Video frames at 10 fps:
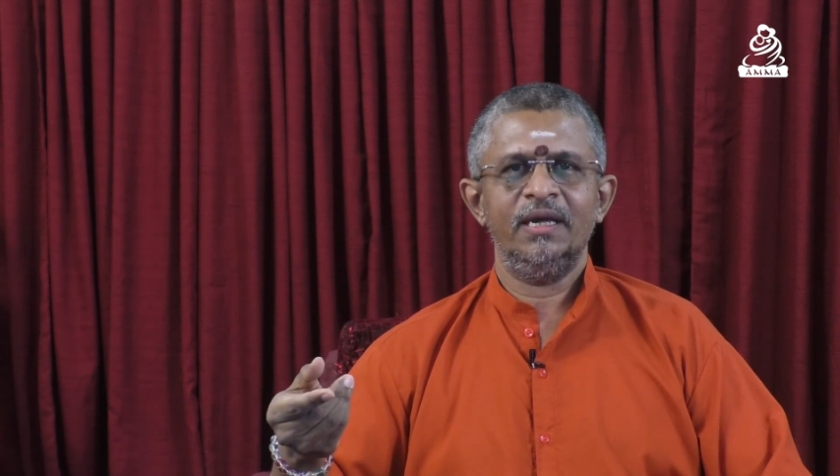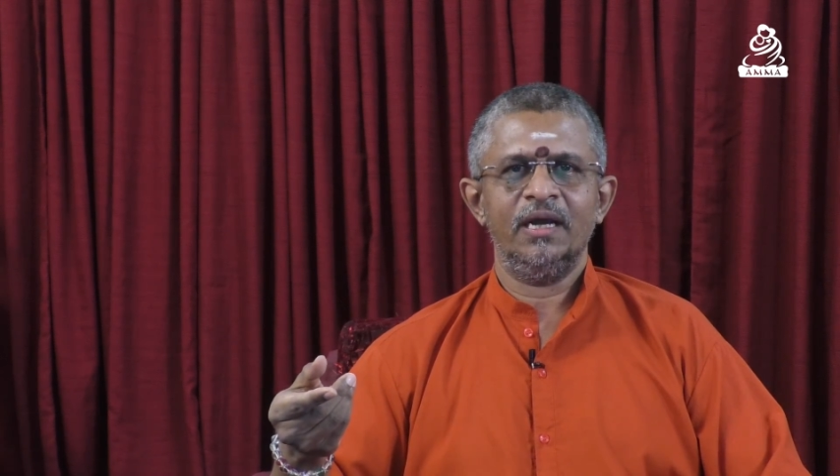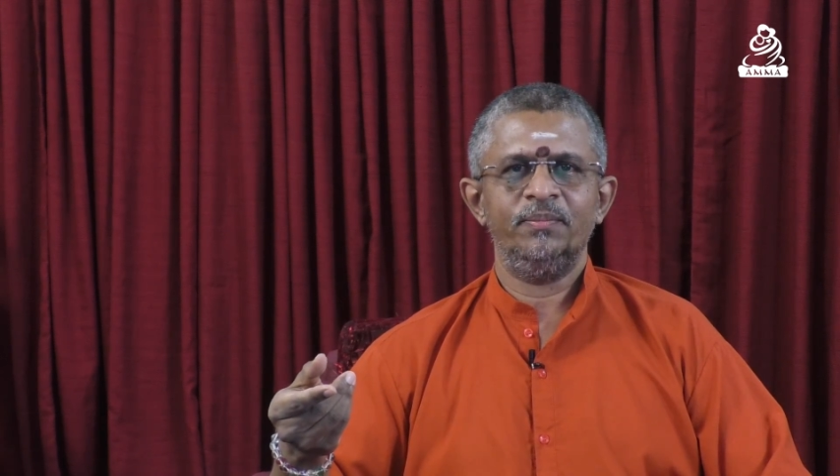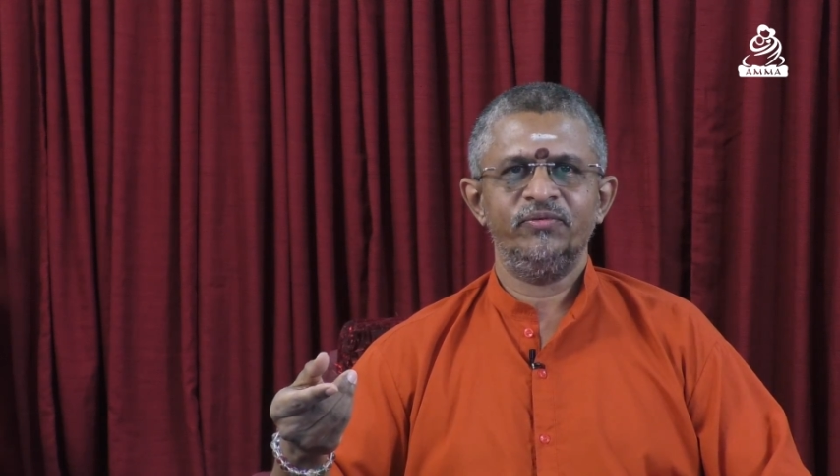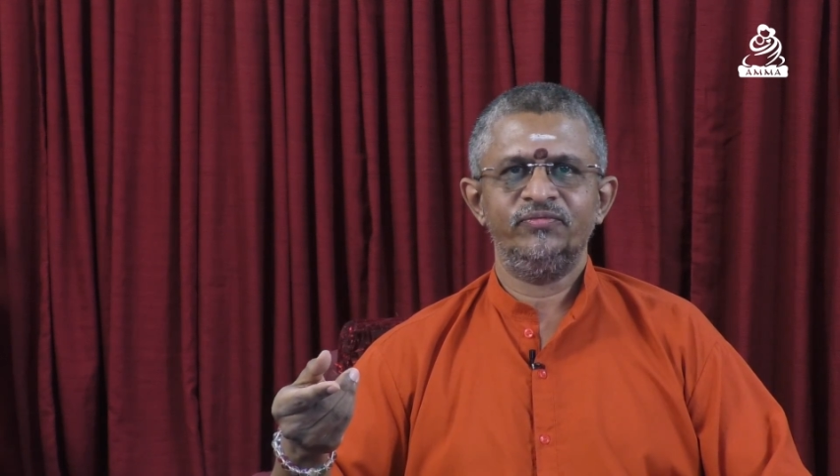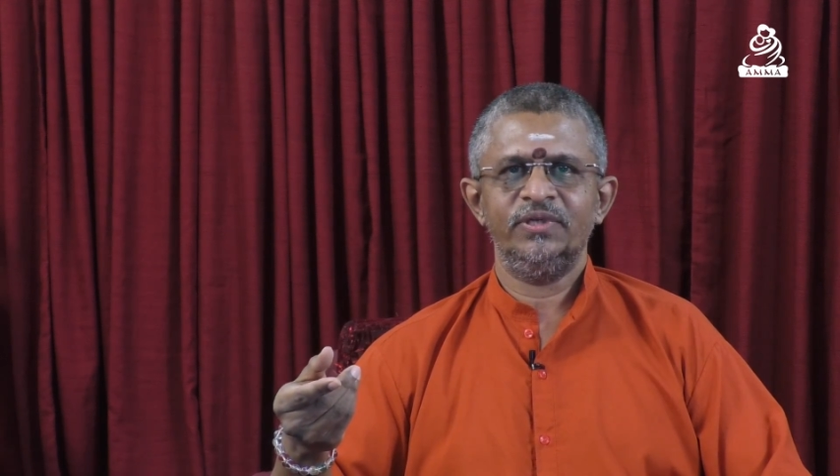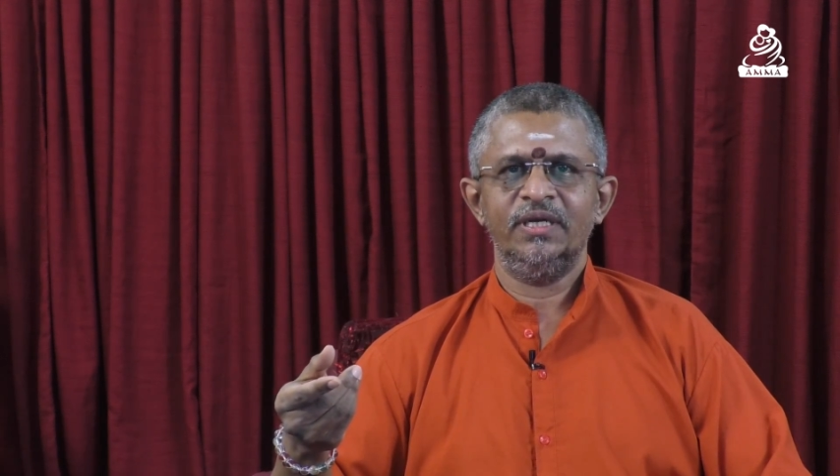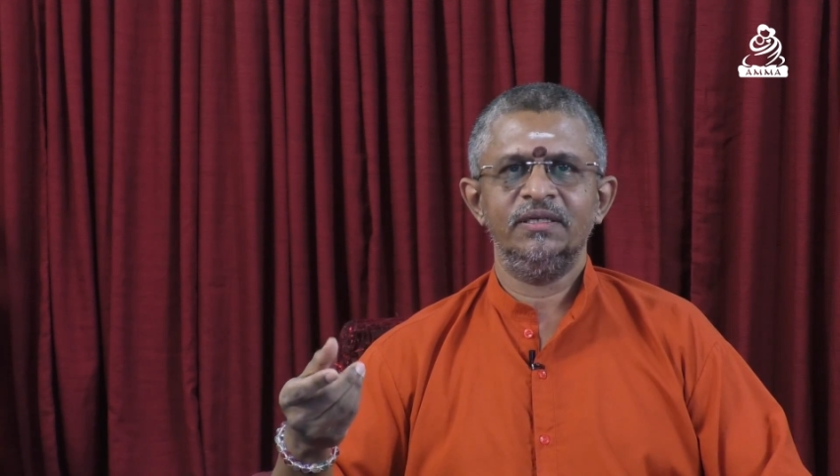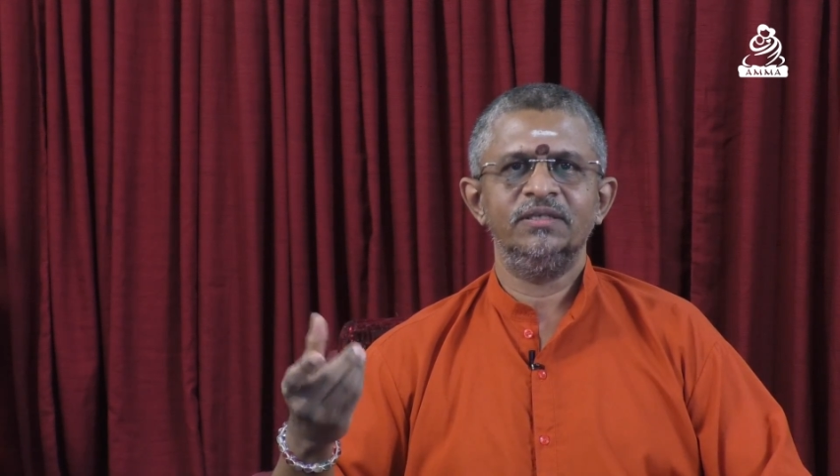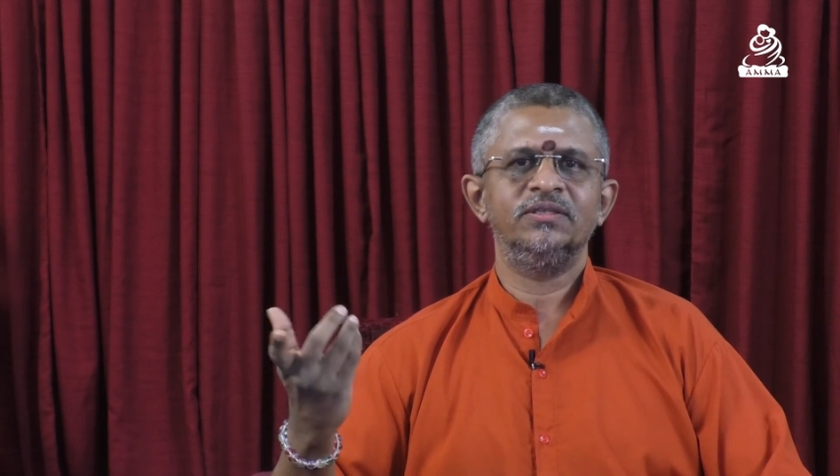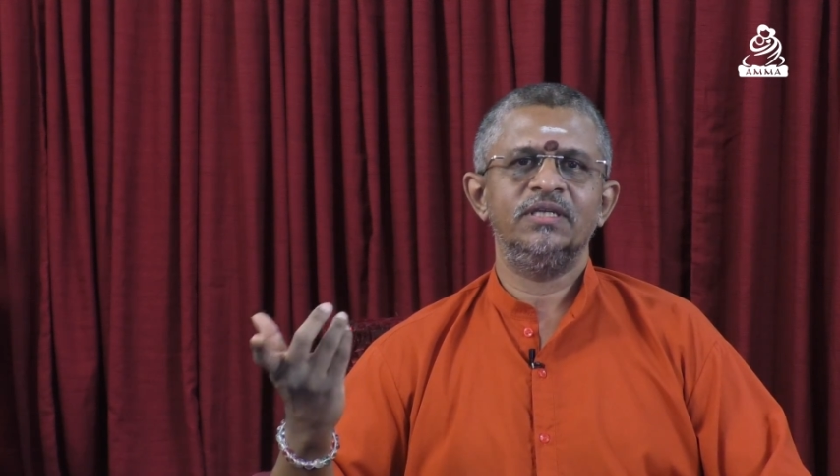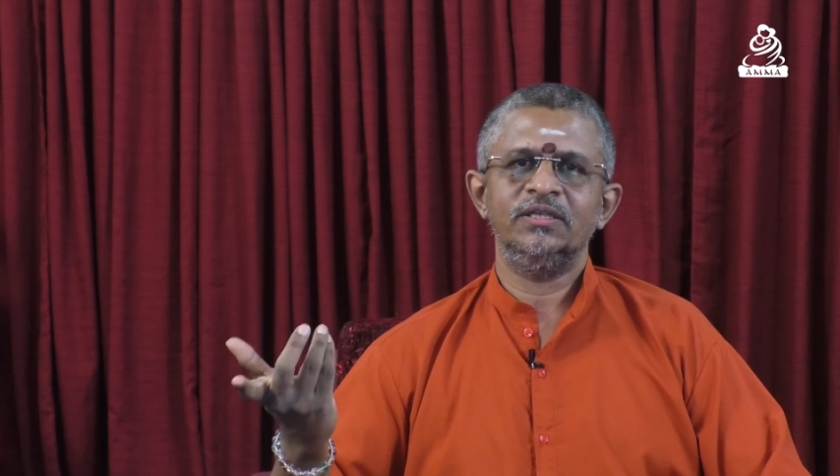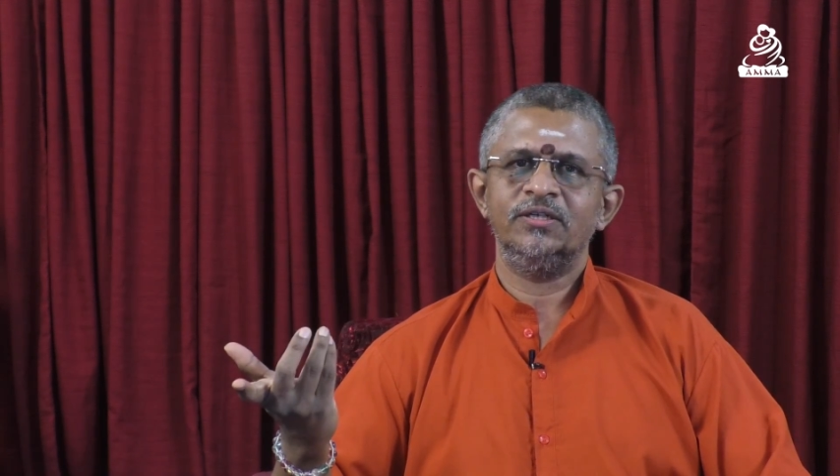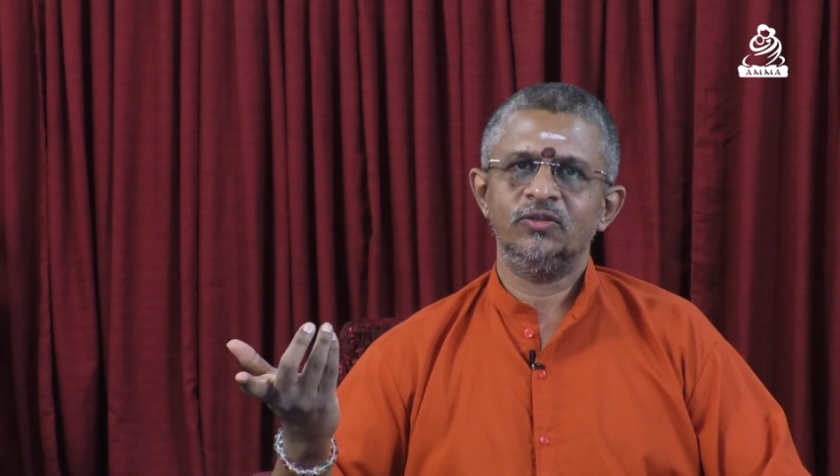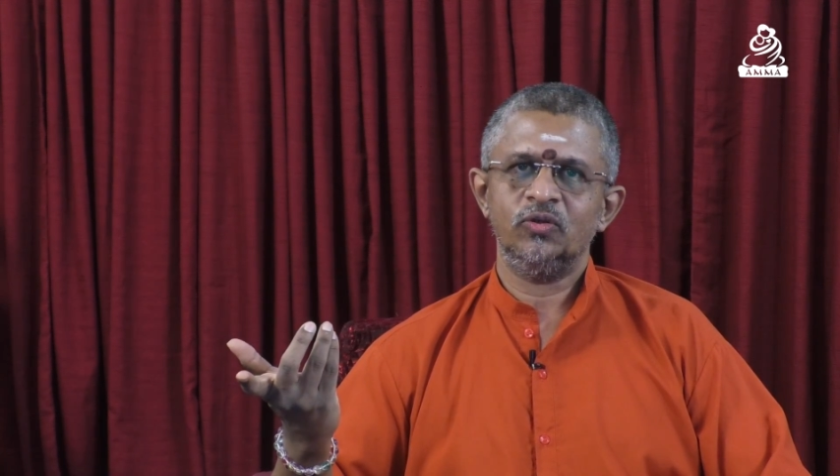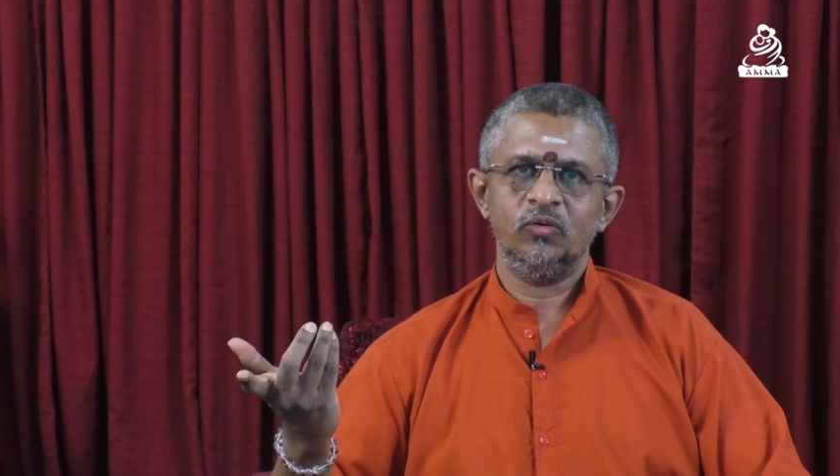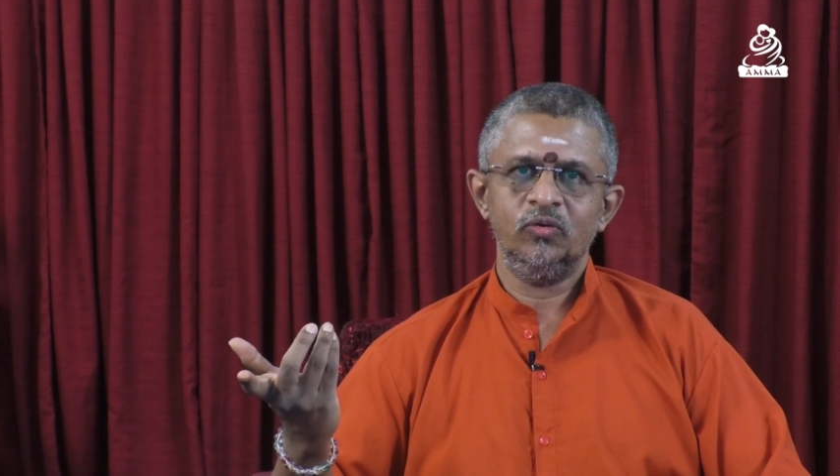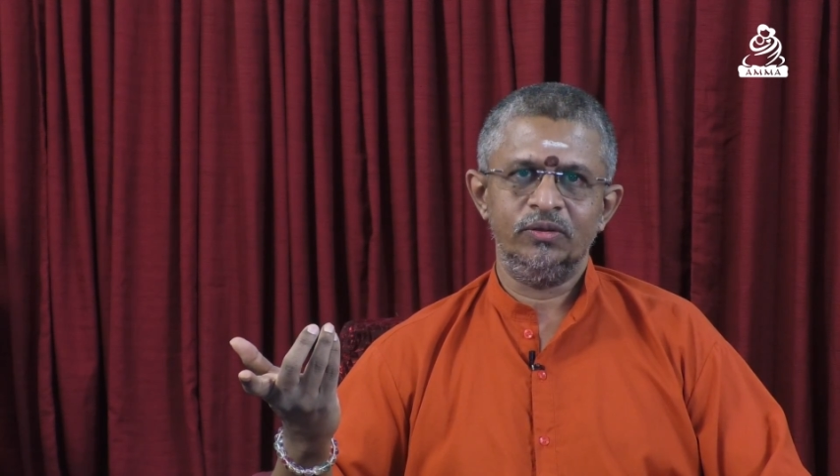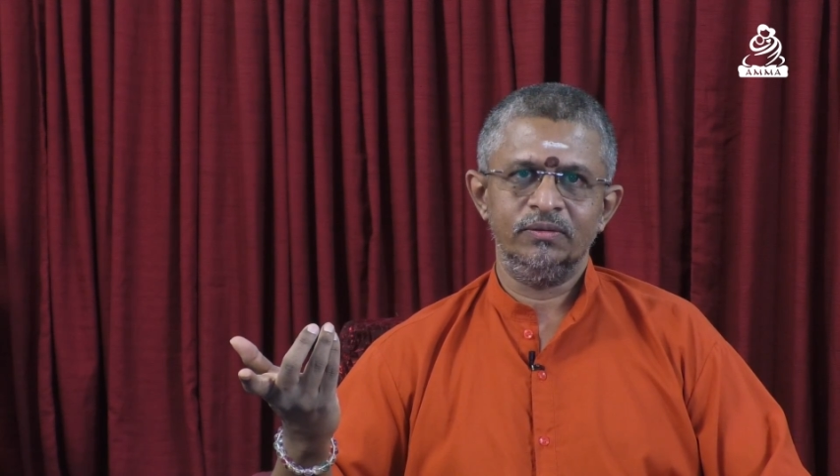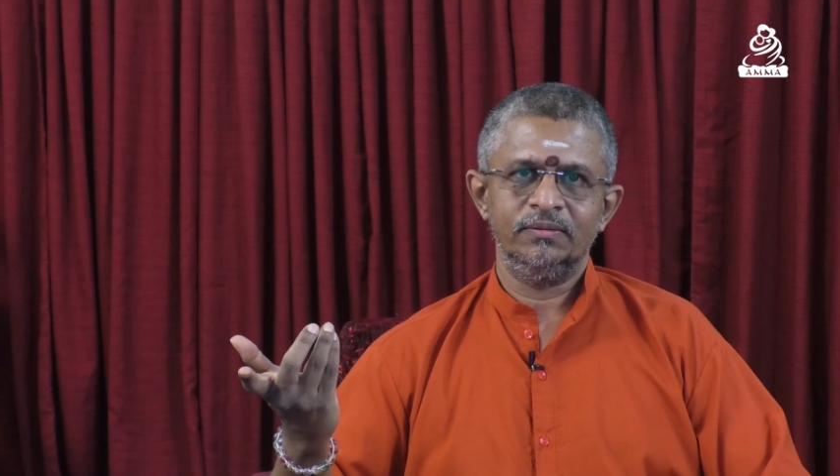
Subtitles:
made a cup of tea and it tasted so